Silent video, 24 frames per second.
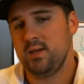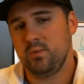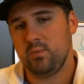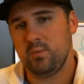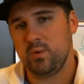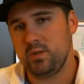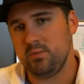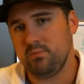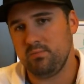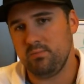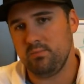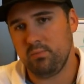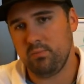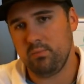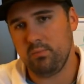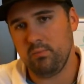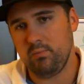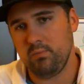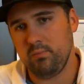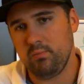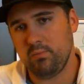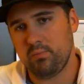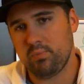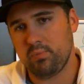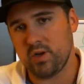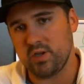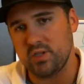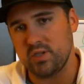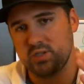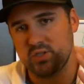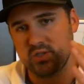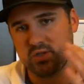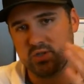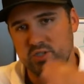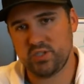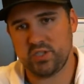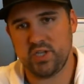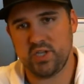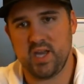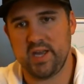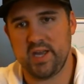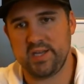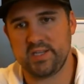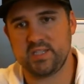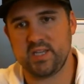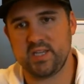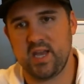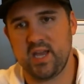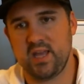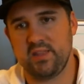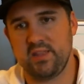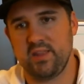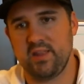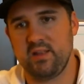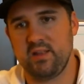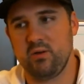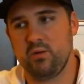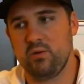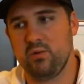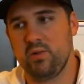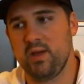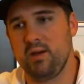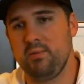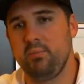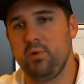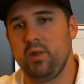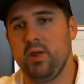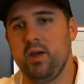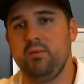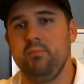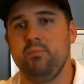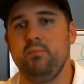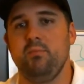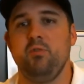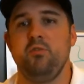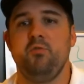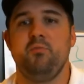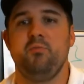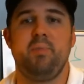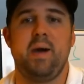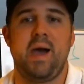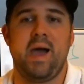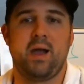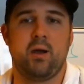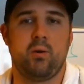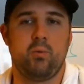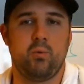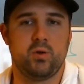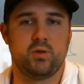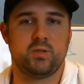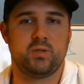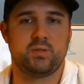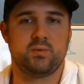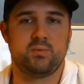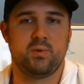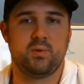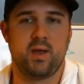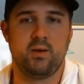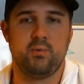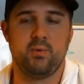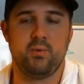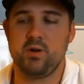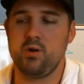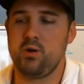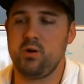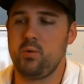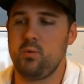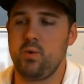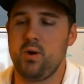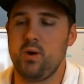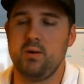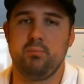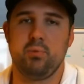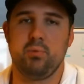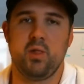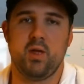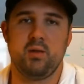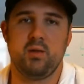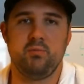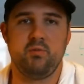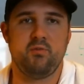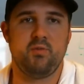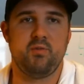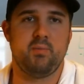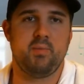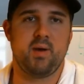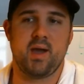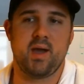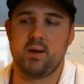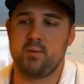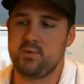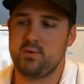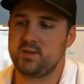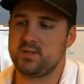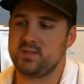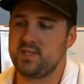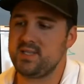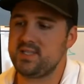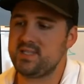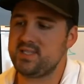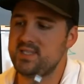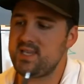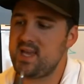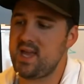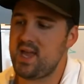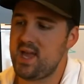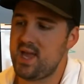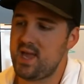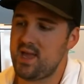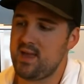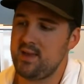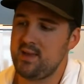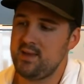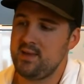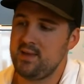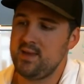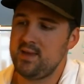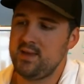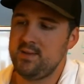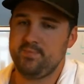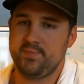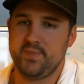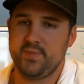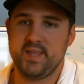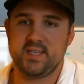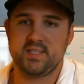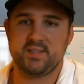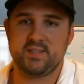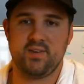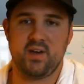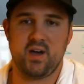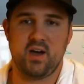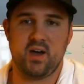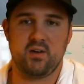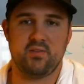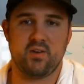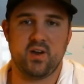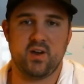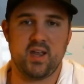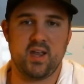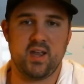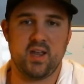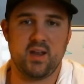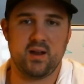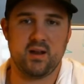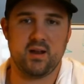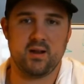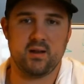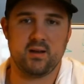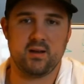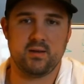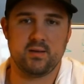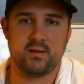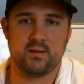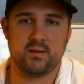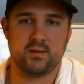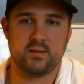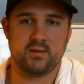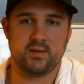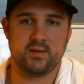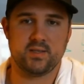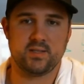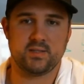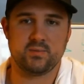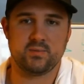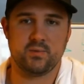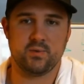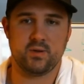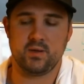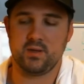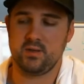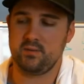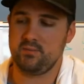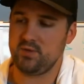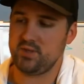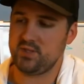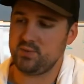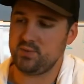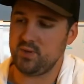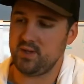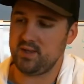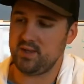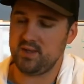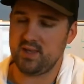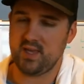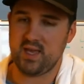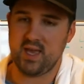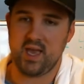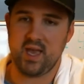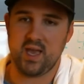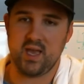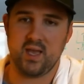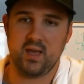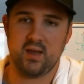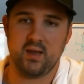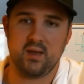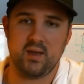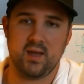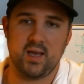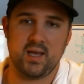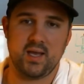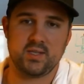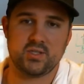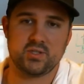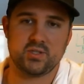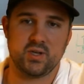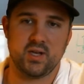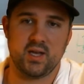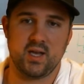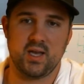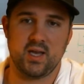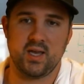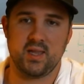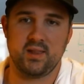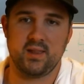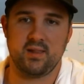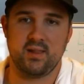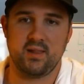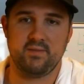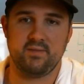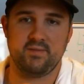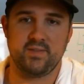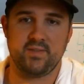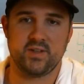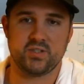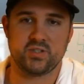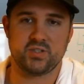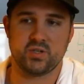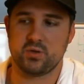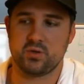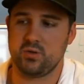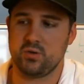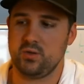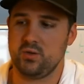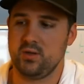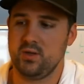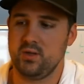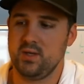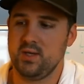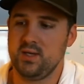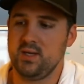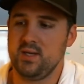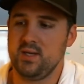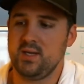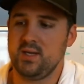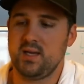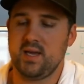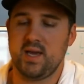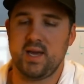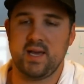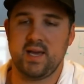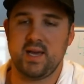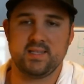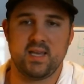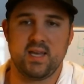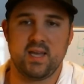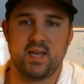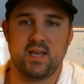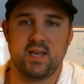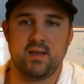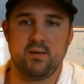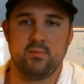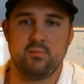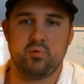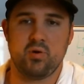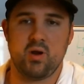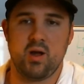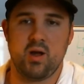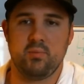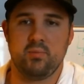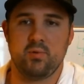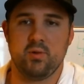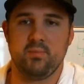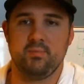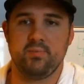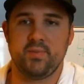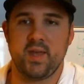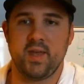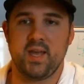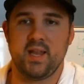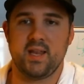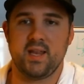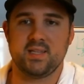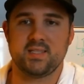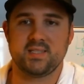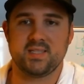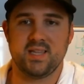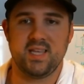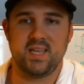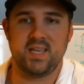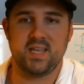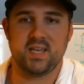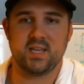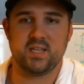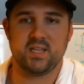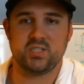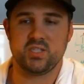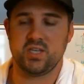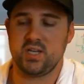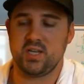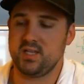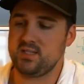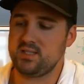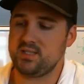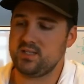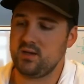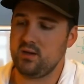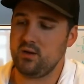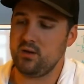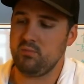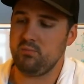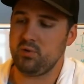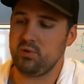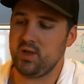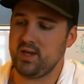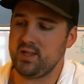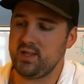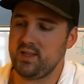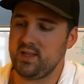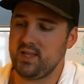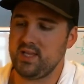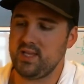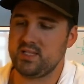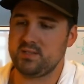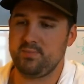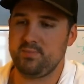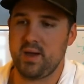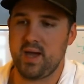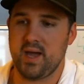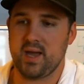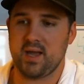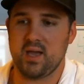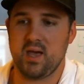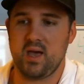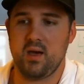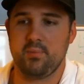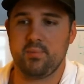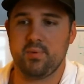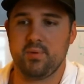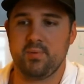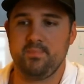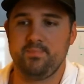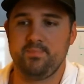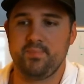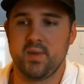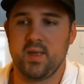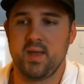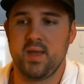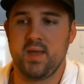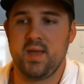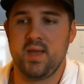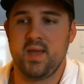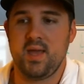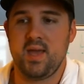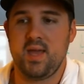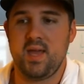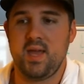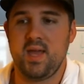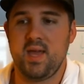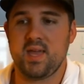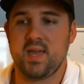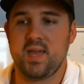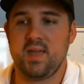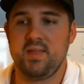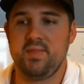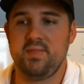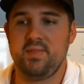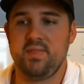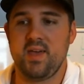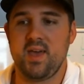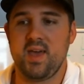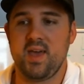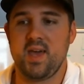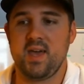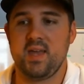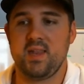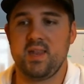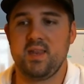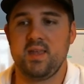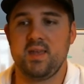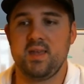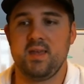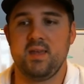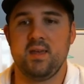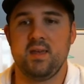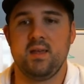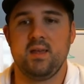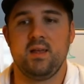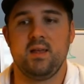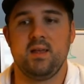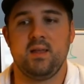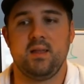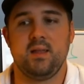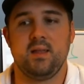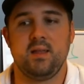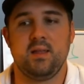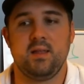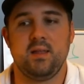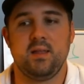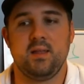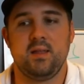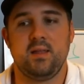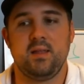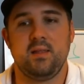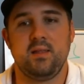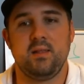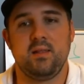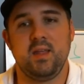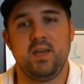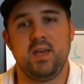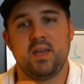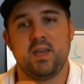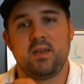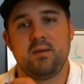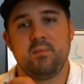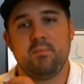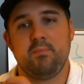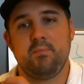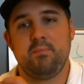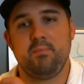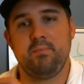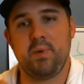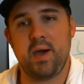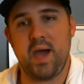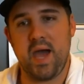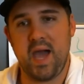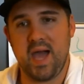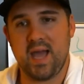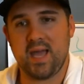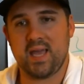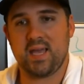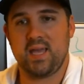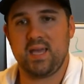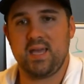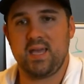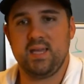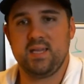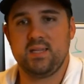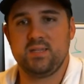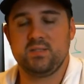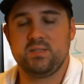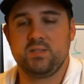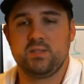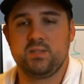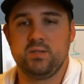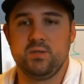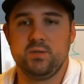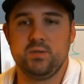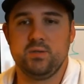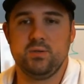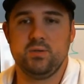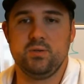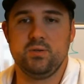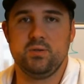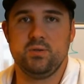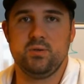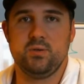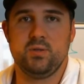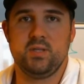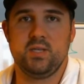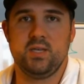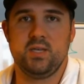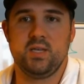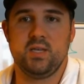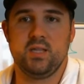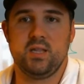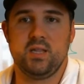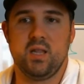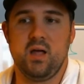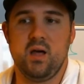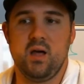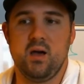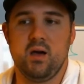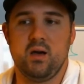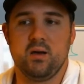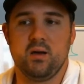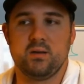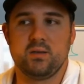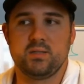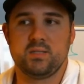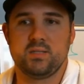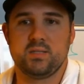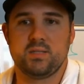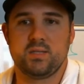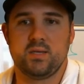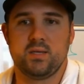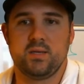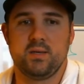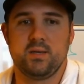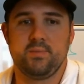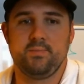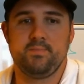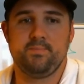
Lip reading: when pressures change and they don't let blood move backwards, right? We don't want blood moving backwards. Let's say this valve right here, this one between the atria and the left ventricle, has a problem and it's leakage, and so blood leaks back up. It can then leak back into the lungs